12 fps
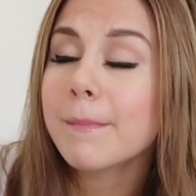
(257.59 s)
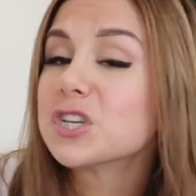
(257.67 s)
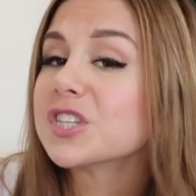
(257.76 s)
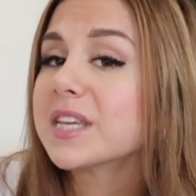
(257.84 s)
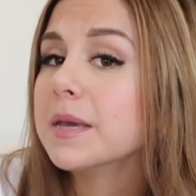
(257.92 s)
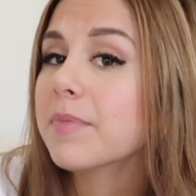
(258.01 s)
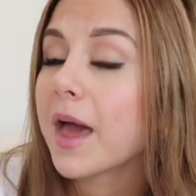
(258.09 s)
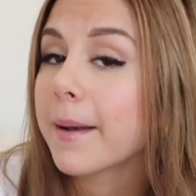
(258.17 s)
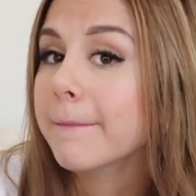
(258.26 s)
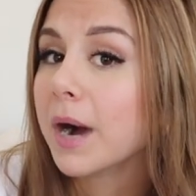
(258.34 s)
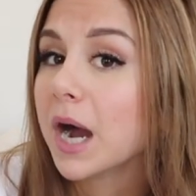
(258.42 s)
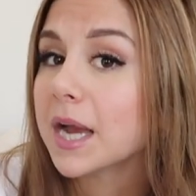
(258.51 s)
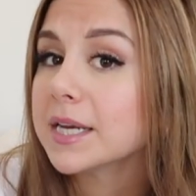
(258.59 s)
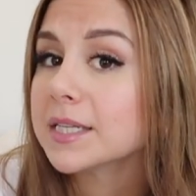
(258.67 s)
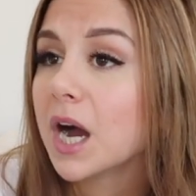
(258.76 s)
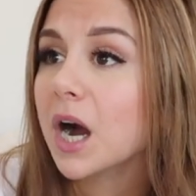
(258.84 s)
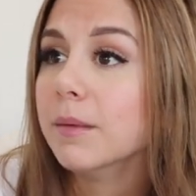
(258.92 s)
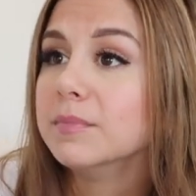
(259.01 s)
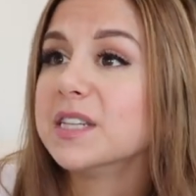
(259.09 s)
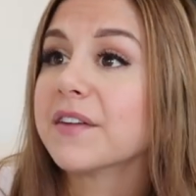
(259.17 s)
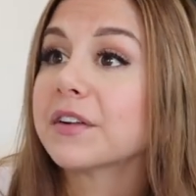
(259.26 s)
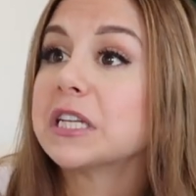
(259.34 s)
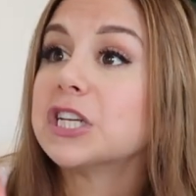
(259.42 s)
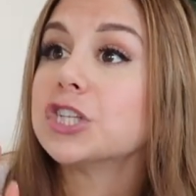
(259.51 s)
But just keep that in mind. Um,
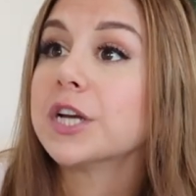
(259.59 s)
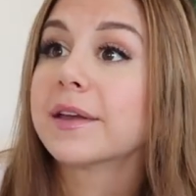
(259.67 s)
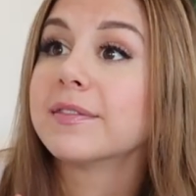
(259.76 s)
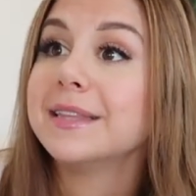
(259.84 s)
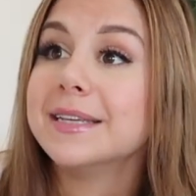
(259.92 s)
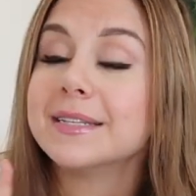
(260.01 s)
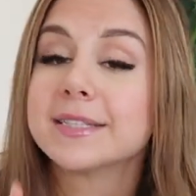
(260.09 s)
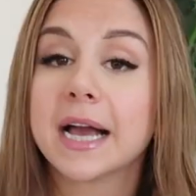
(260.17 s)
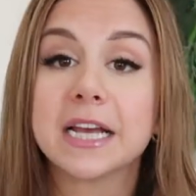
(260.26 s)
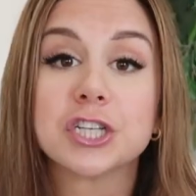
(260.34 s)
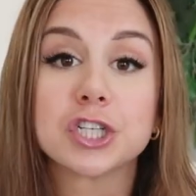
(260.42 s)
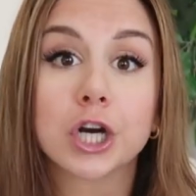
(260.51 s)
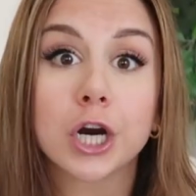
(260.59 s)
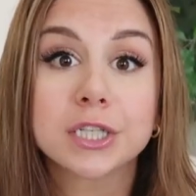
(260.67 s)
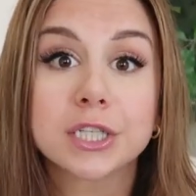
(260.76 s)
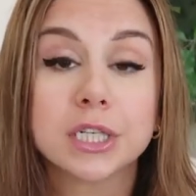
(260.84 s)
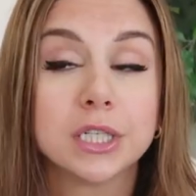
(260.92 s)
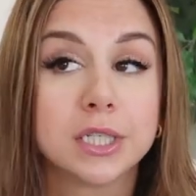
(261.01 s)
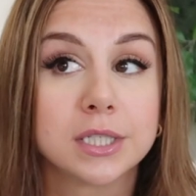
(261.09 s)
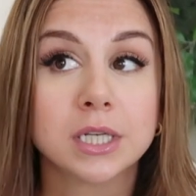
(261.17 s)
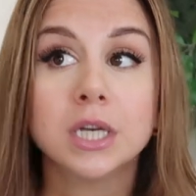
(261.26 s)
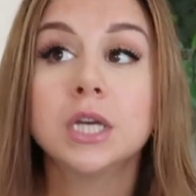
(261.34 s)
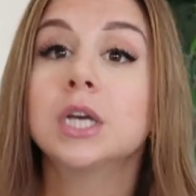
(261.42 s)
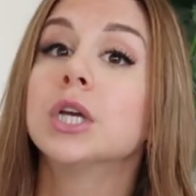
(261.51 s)
definitely check the size chart because
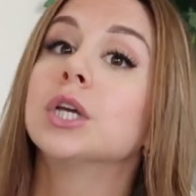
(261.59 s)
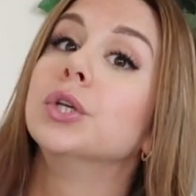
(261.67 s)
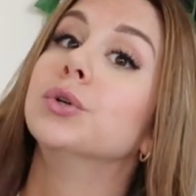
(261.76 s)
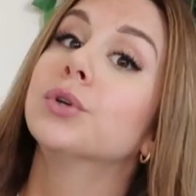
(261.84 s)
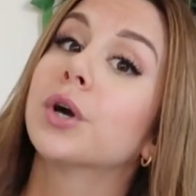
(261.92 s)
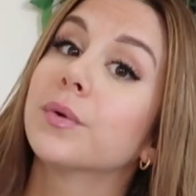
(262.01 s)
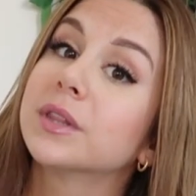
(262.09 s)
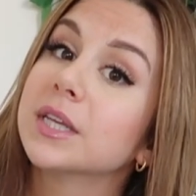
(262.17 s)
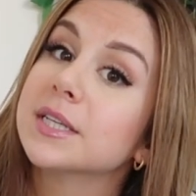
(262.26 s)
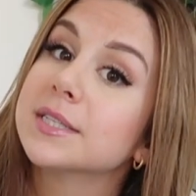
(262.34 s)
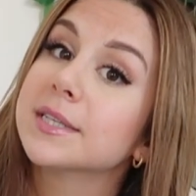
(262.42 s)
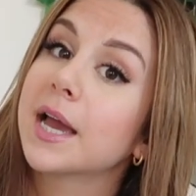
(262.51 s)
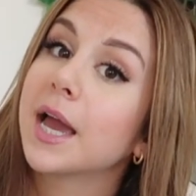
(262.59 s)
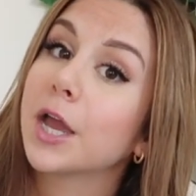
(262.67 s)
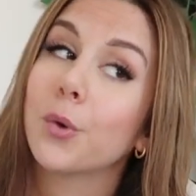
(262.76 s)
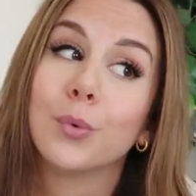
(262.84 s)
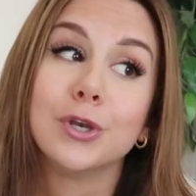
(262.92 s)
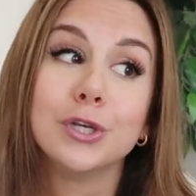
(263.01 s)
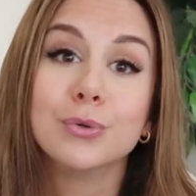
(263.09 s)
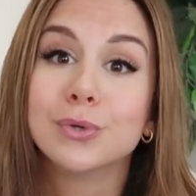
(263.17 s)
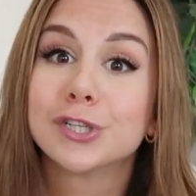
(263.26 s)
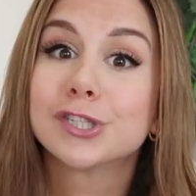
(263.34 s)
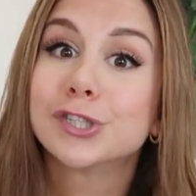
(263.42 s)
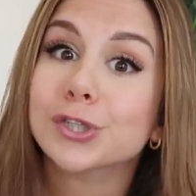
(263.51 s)
you know what they say when you
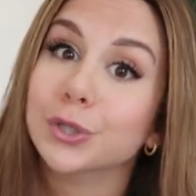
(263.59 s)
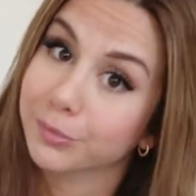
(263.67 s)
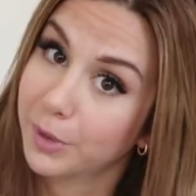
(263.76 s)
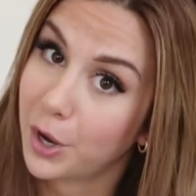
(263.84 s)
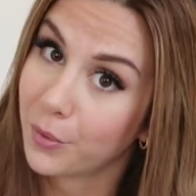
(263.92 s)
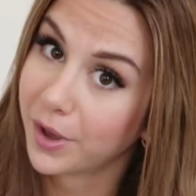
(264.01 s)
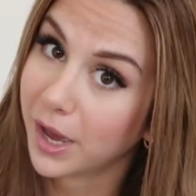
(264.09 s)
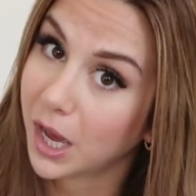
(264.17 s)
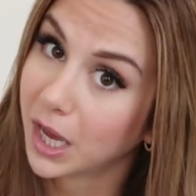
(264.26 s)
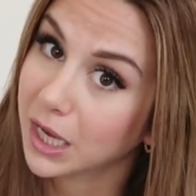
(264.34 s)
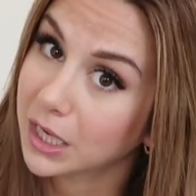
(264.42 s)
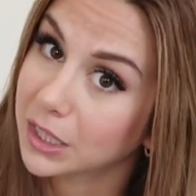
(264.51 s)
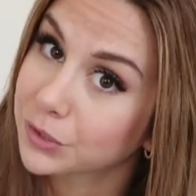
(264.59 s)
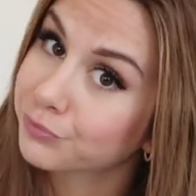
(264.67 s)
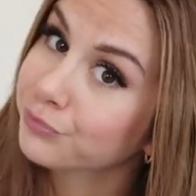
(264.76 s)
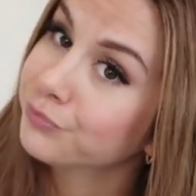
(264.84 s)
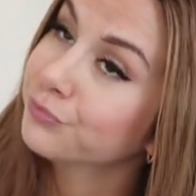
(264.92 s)
assume, okay?